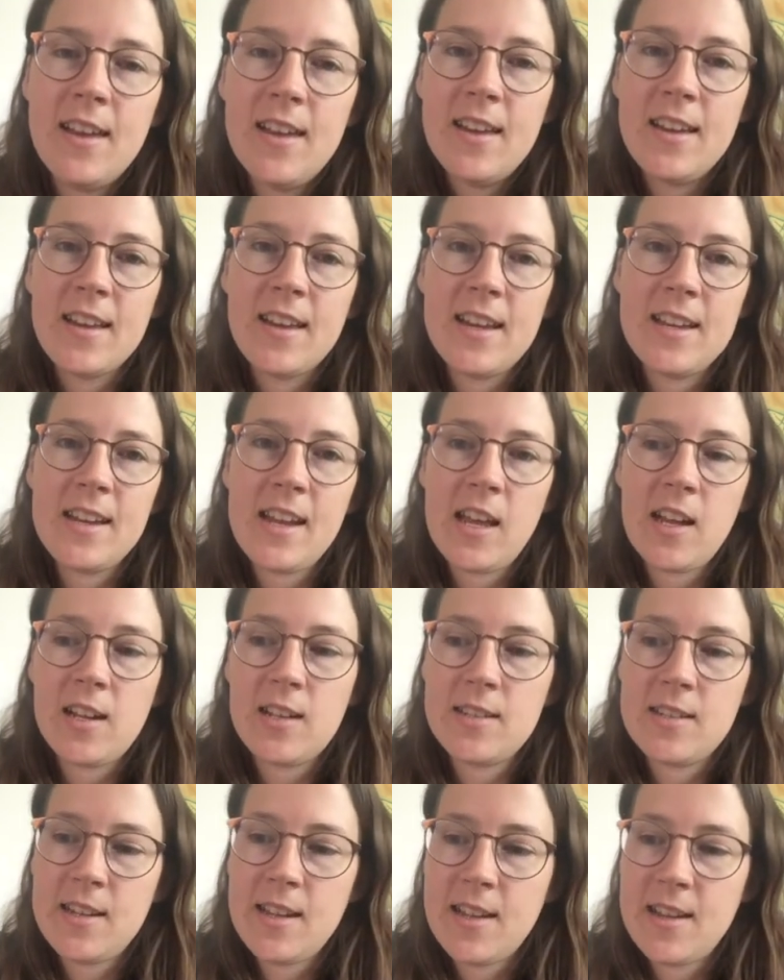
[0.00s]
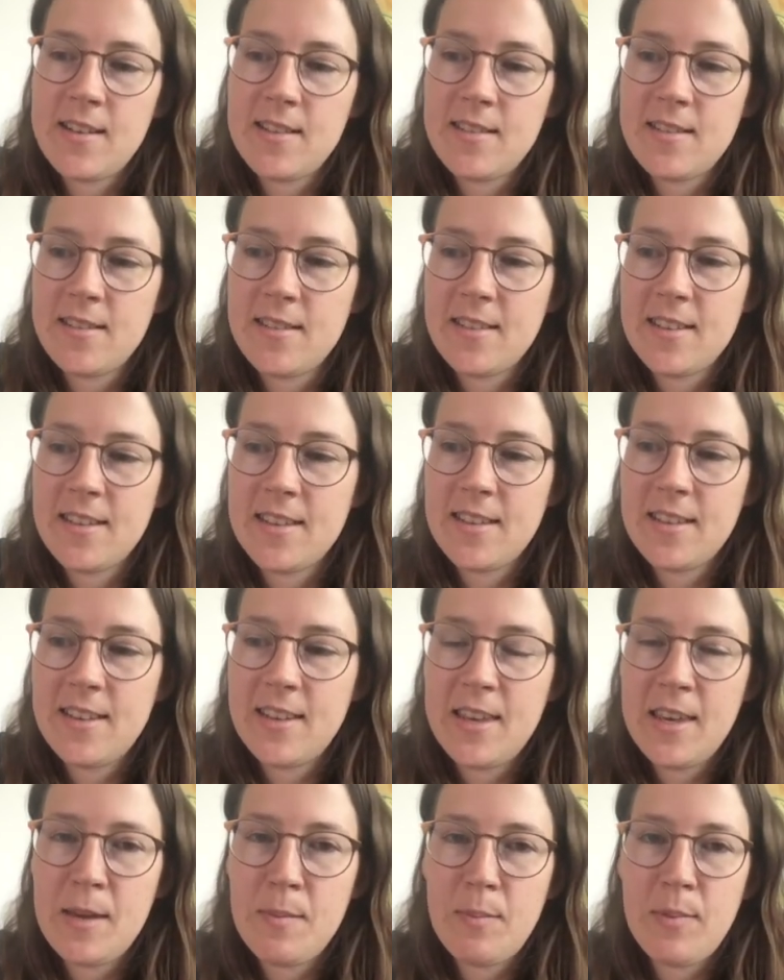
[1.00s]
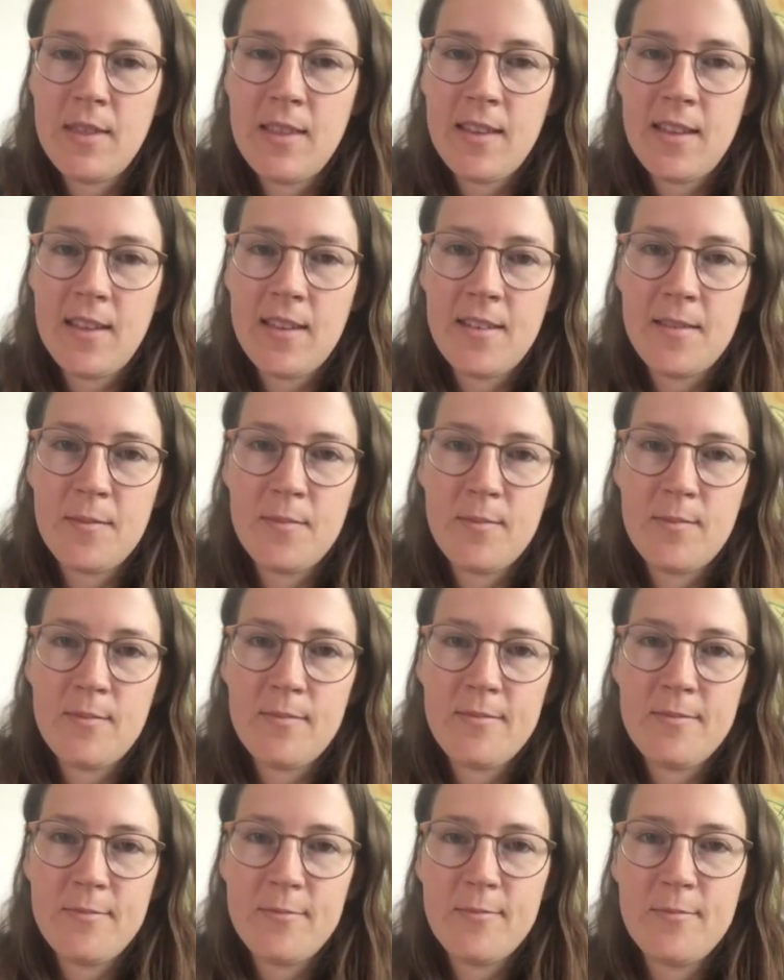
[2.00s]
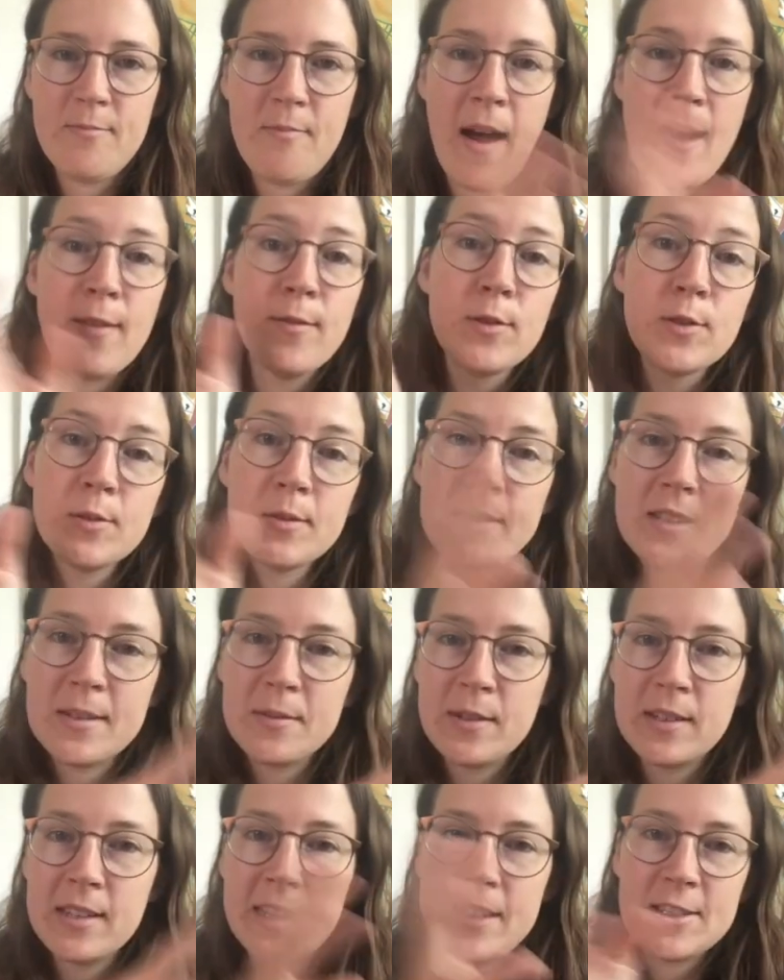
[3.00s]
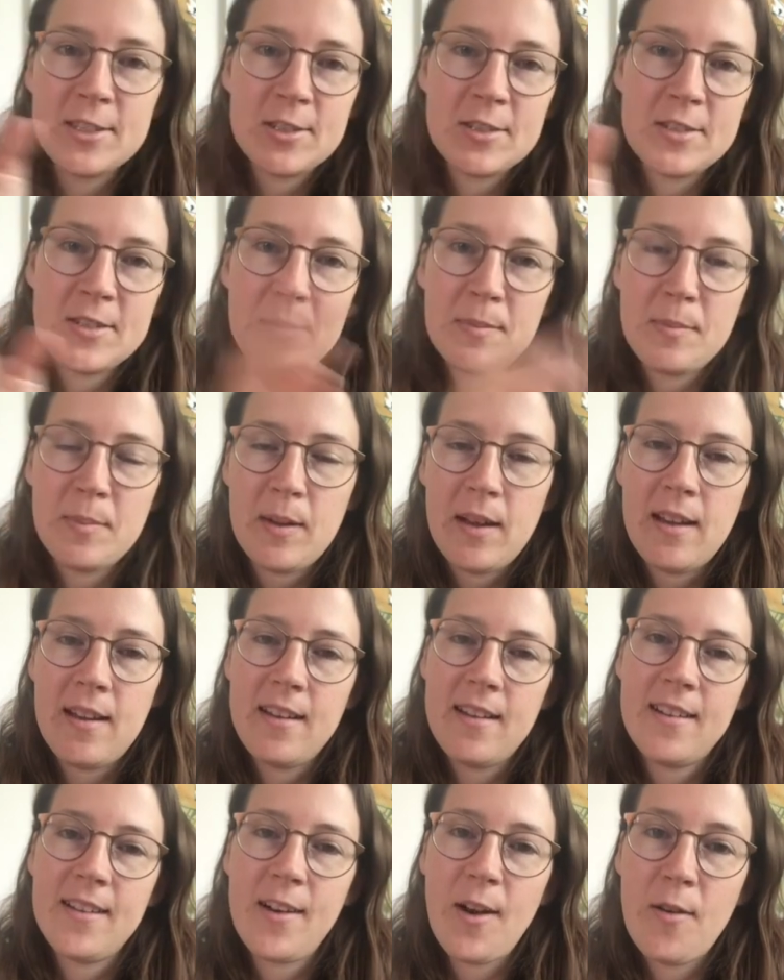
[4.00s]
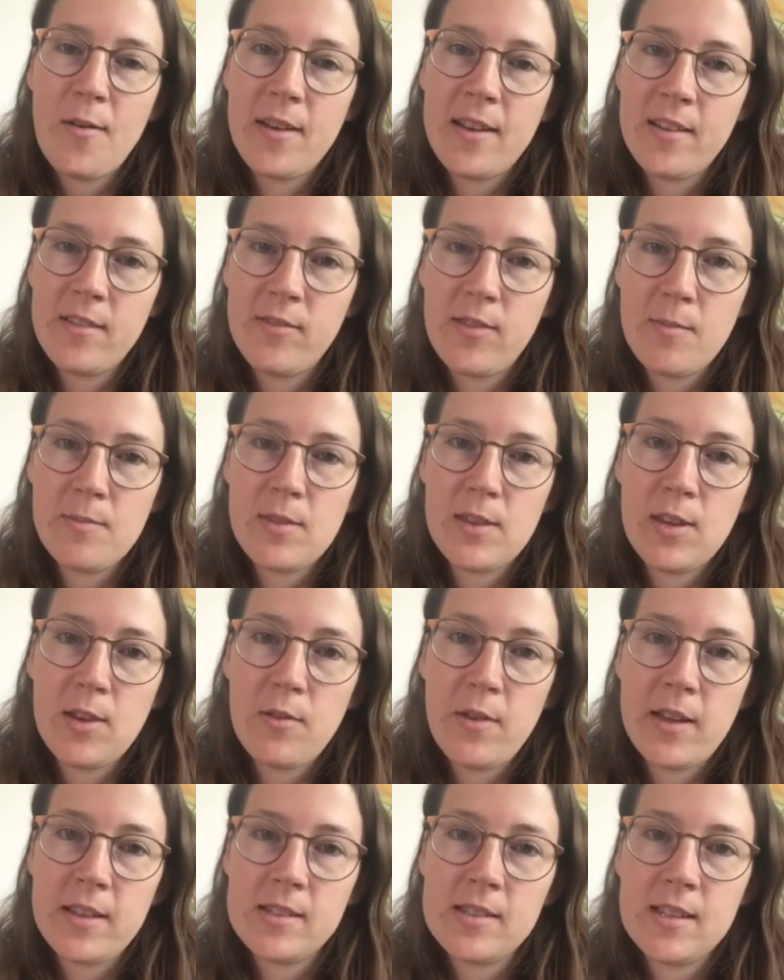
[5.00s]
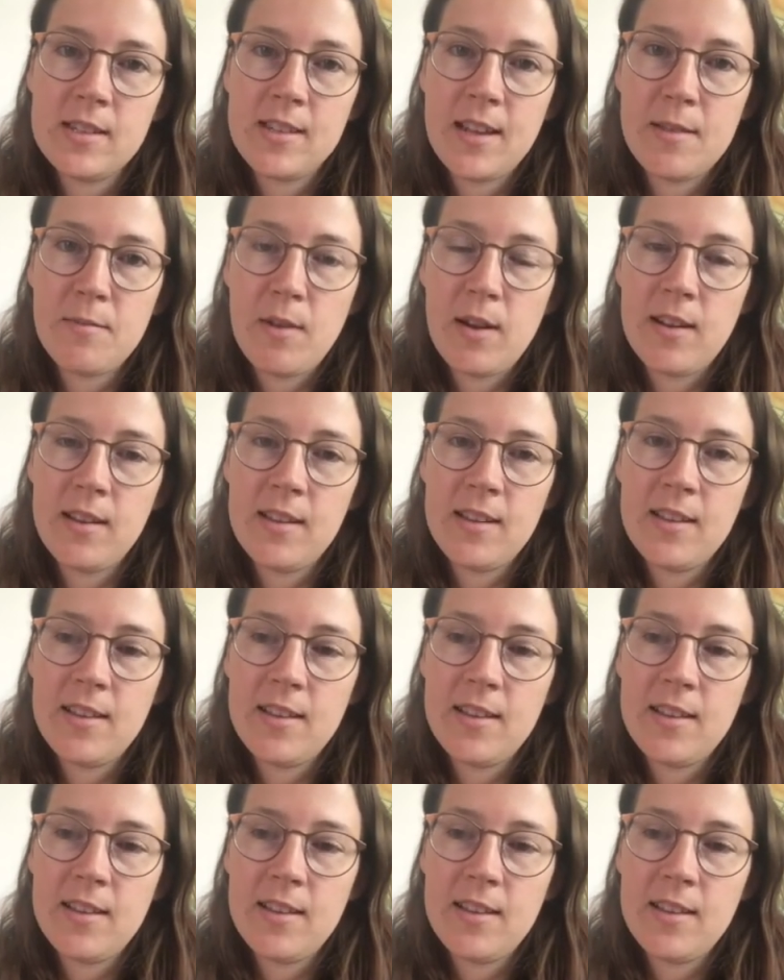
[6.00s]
connect and keep my roots and relationship going from the US to Denmark.